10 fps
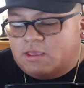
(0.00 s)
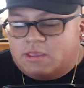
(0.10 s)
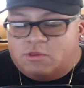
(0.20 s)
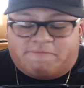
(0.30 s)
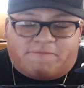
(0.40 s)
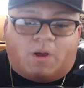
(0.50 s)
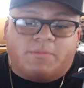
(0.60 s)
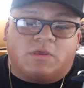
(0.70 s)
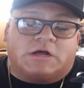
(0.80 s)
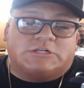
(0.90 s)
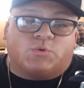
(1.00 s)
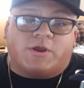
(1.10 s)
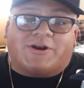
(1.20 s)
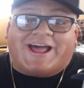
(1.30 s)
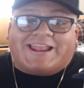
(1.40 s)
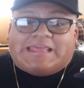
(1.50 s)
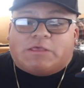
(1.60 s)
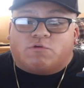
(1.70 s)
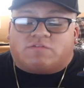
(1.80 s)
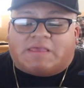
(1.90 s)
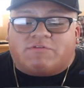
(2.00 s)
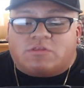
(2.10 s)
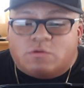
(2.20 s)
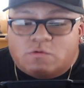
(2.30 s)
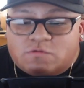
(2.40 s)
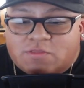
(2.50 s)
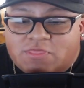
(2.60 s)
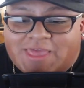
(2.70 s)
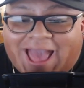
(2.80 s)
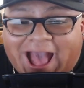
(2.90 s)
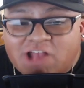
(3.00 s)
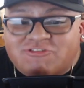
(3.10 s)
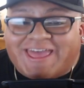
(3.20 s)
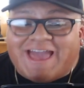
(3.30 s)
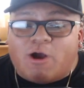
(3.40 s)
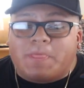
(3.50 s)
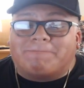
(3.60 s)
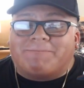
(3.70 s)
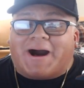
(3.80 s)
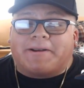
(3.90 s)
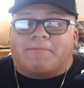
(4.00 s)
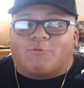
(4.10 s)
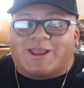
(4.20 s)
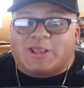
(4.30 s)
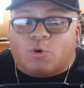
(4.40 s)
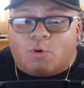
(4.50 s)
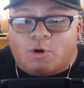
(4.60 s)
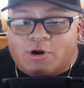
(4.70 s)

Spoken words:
You can follow me on Twitter at HeelSteve and use the hashtag on the bottom right corner,